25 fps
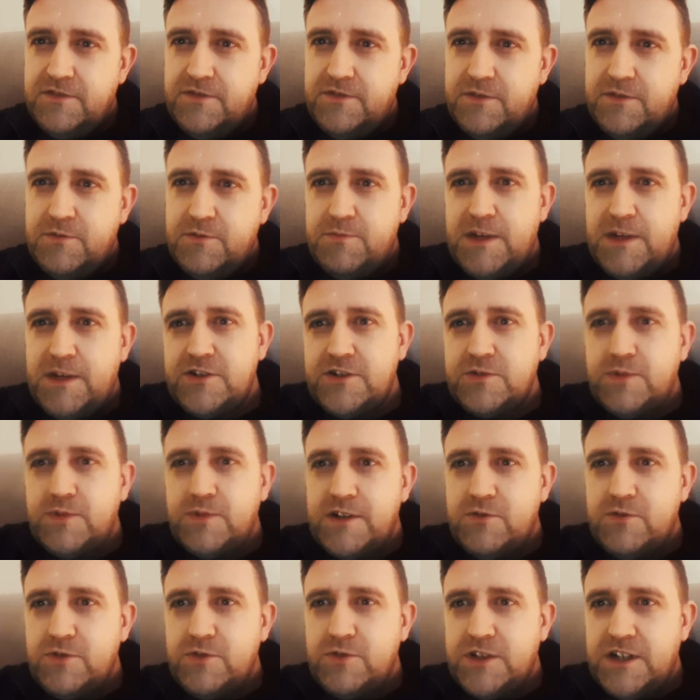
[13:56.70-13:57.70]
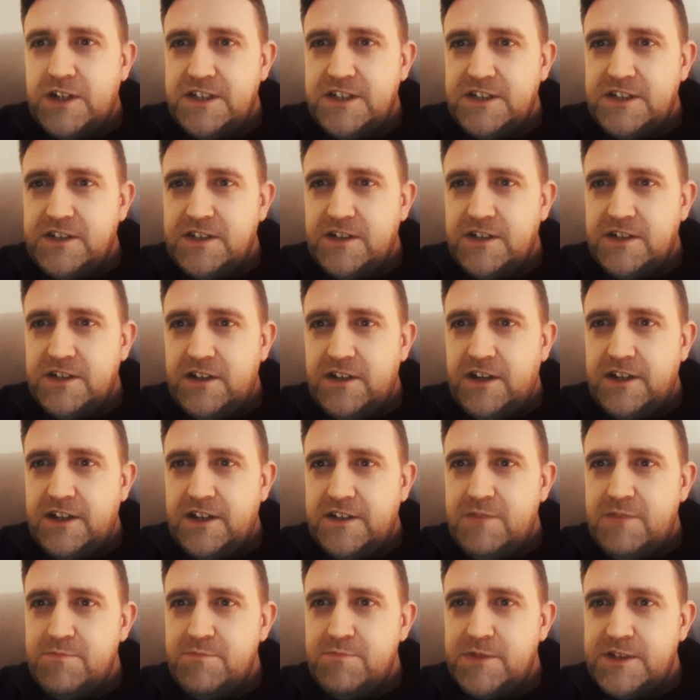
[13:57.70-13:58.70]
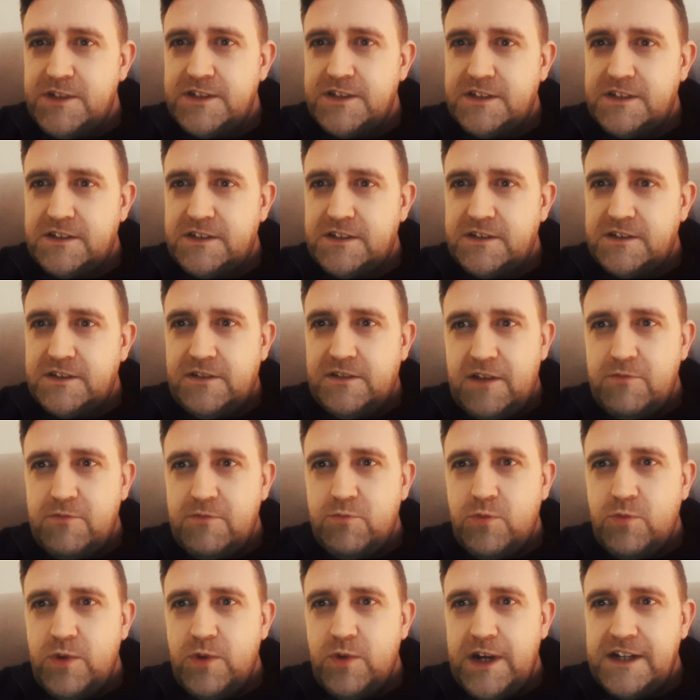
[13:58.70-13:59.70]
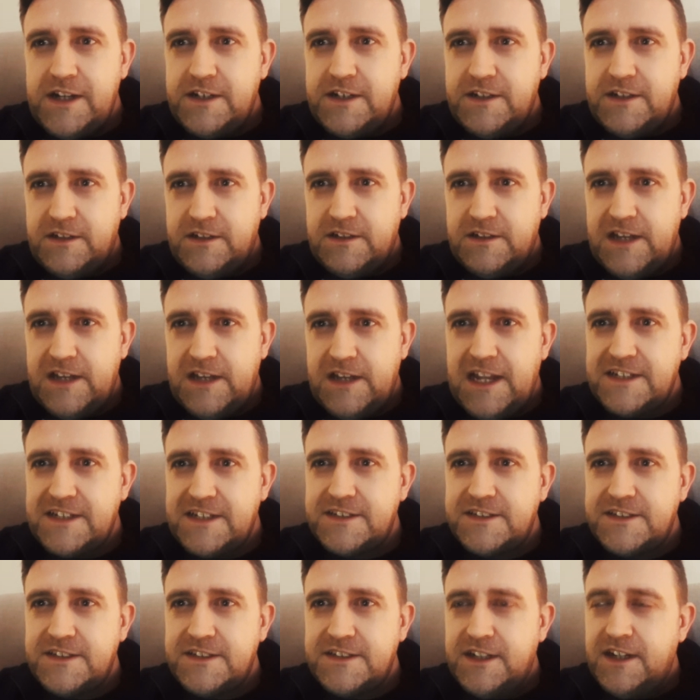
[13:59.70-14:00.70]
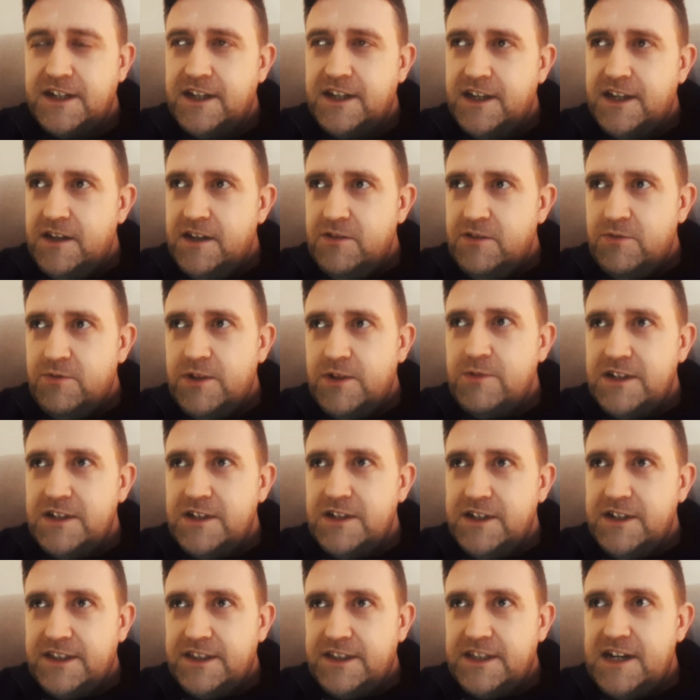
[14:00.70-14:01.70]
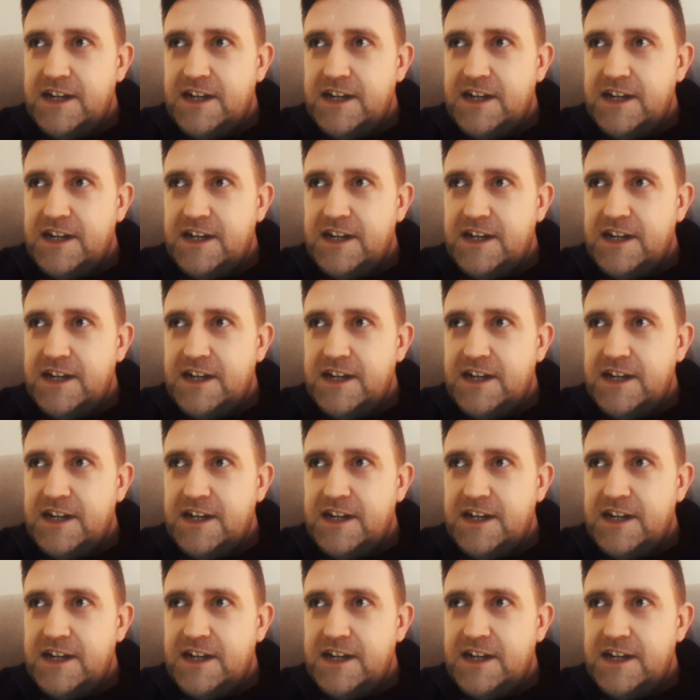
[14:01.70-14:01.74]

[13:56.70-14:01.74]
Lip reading: the film The Matrix, where it all turns into like numbers and weird letters. But it was like